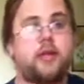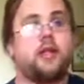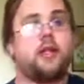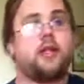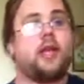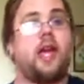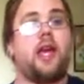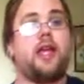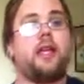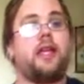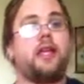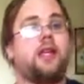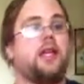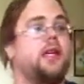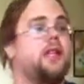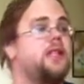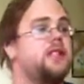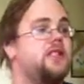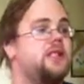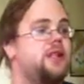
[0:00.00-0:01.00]
Kane
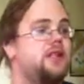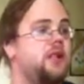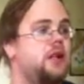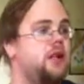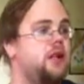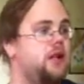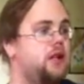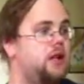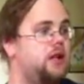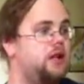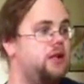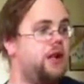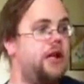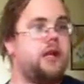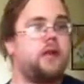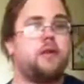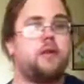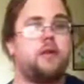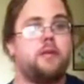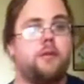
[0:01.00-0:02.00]
against
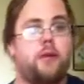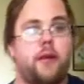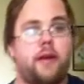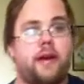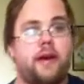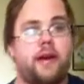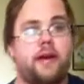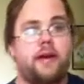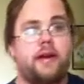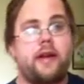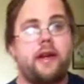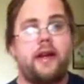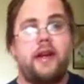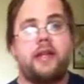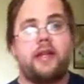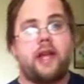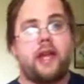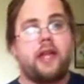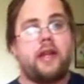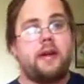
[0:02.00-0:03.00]
Daniel Bryan,
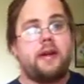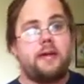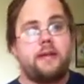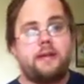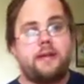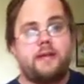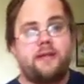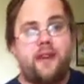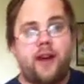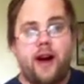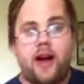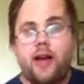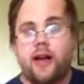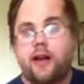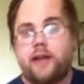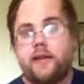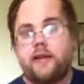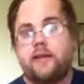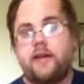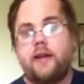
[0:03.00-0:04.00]
they used
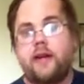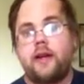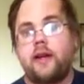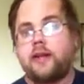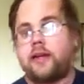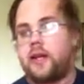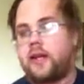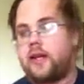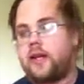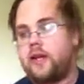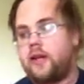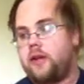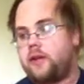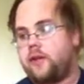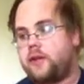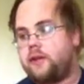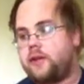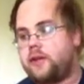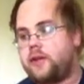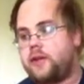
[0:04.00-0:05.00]
fire, they
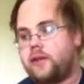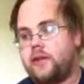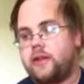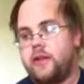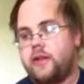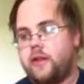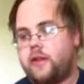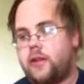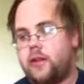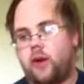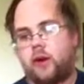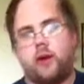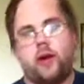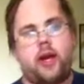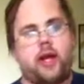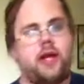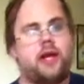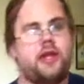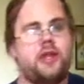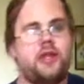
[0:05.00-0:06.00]
used,
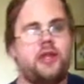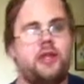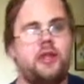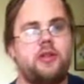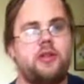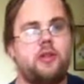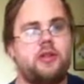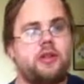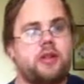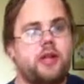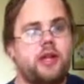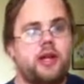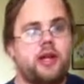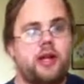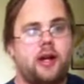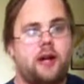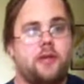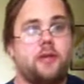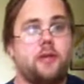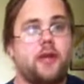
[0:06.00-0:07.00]
anything you could think
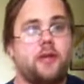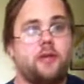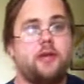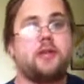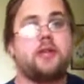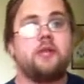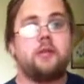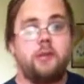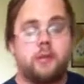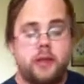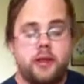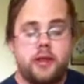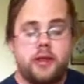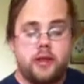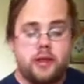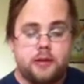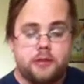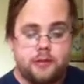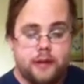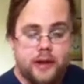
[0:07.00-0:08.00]
of. It was a really
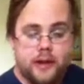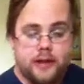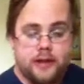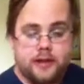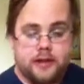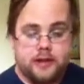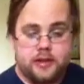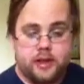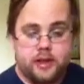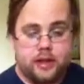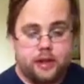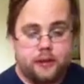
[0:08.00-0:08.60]
good match.